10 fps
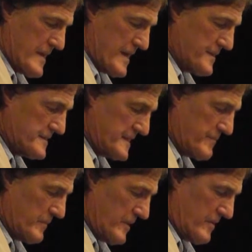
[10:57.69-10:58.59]
and a
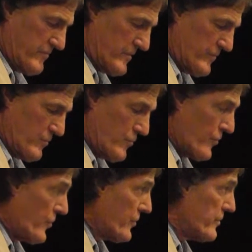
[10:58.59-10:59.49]
deep love of the
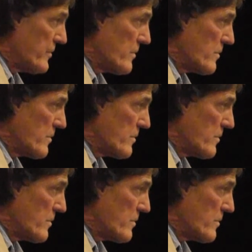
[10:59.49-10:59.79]
world.